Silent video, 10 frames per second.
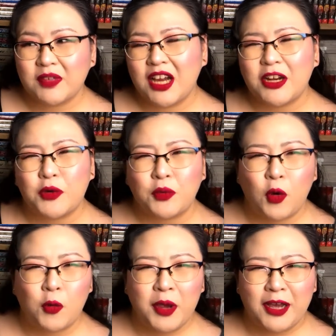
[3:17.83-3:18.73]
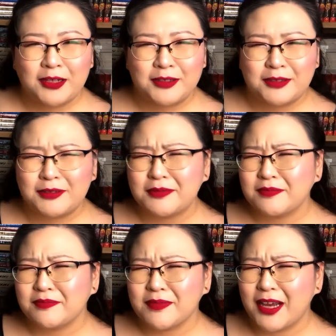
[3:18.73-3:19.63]
kind of romance,
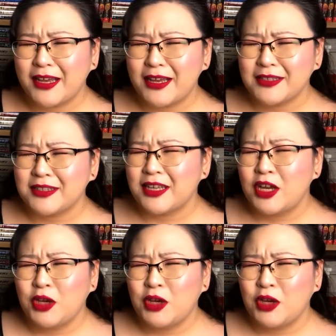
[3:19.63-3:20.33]
I guess,